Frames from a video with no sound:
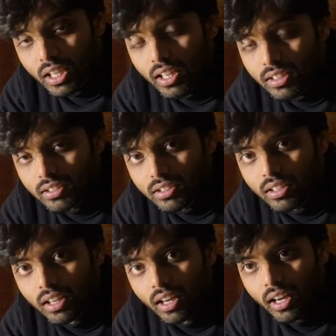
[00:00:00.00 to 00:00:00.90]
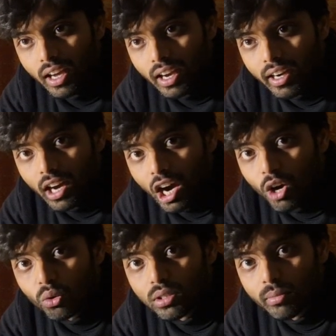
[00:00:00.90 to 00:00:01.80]
changed and
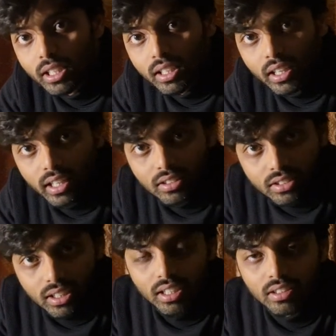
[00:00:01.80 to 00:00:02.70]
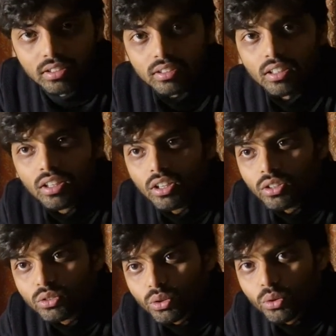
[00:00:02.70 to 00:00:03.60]
how the meaning gets changed.
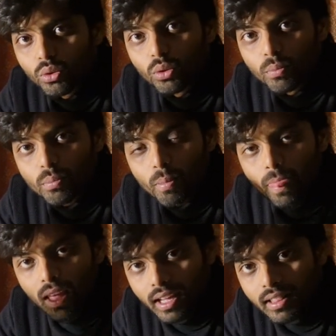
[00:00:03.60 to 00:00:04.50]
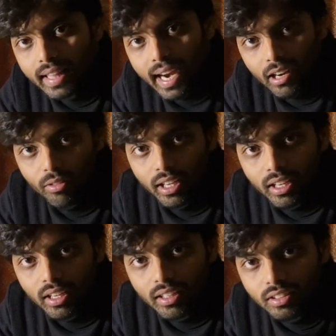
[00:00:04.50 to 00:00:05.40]
So in that
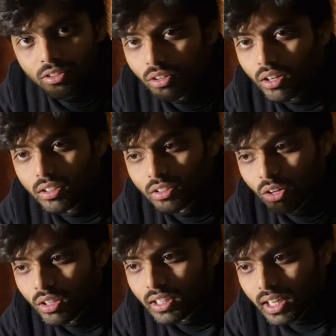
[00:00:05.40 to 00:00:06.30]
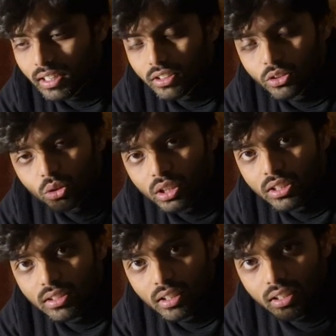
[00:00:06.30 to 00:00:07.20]
way, not that you're
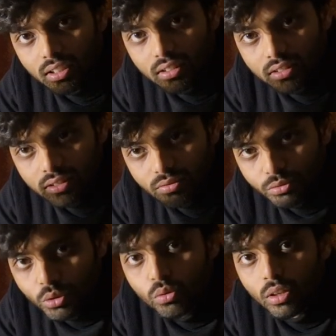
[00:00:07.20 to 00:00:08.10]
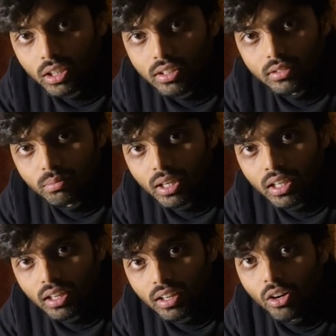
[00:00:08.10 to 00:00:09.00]
just learning few words, but
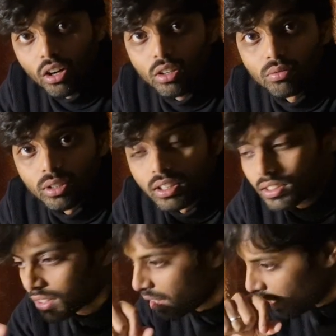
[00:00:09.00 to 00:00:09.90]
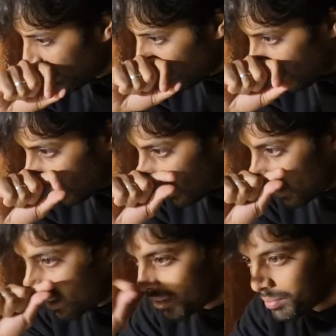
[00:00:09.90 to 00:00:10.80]
a lot of words,
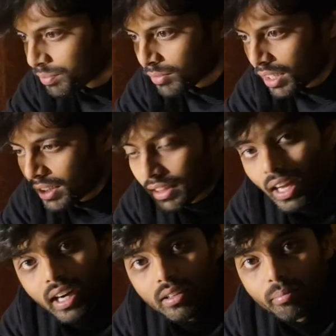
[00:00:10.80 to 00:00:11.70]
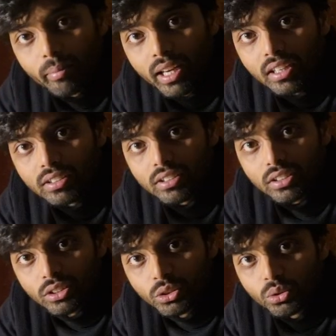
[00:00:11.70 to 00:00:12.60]
and that makes
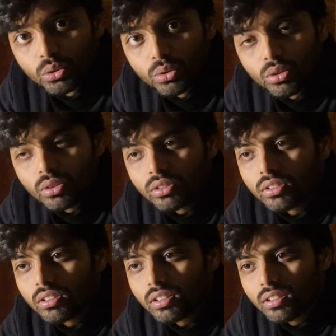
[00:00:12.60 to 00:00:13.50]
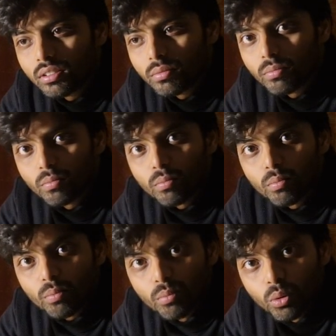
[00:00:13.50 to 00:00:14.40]
you
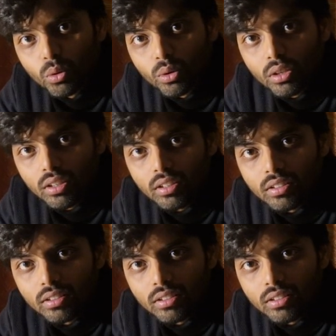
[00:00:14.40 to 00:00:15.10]
more